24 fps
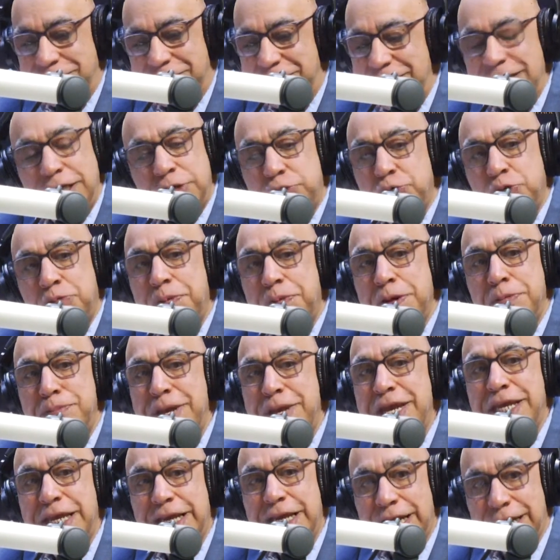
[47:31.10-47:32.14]
these would be
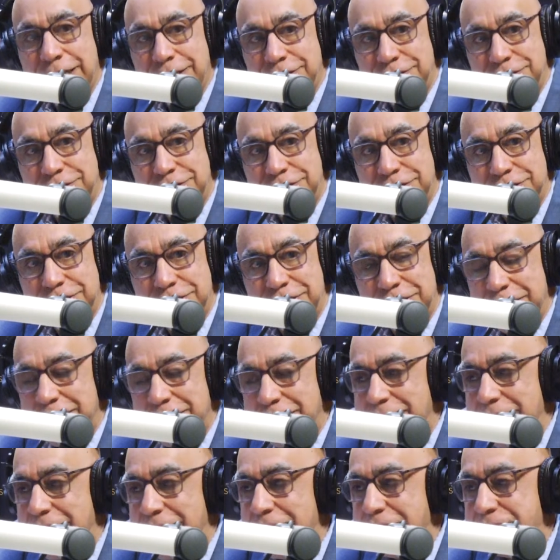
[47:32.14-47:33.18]
meaningless
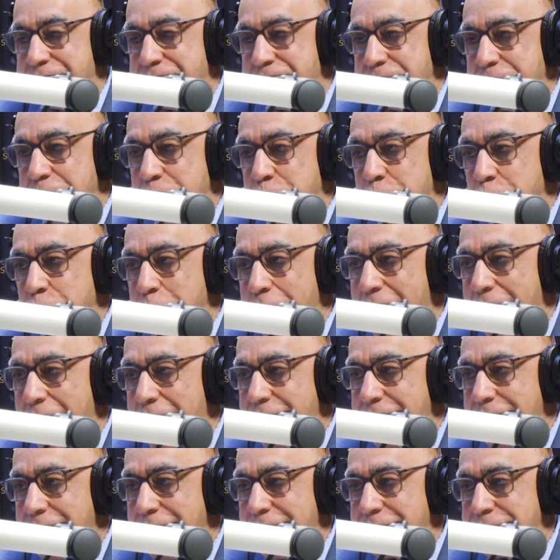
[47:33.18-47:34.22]
if you
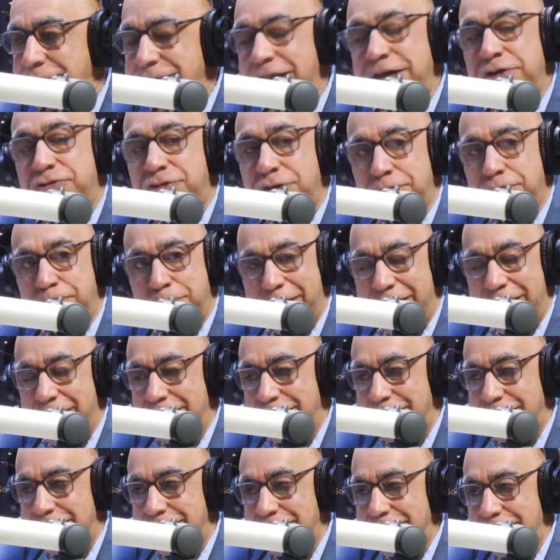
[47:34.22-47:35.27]
had a central
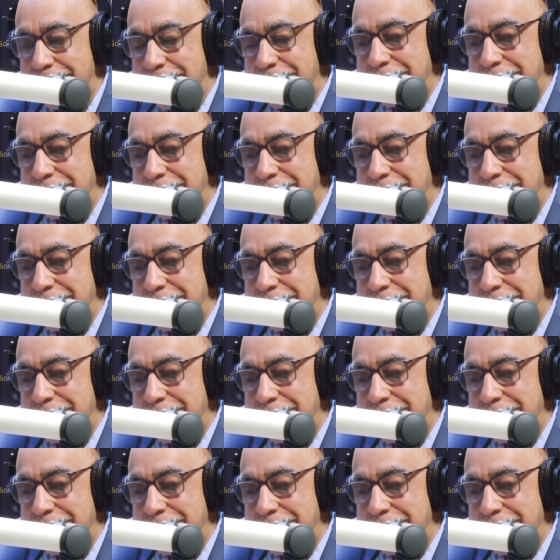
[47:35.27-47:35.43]
bank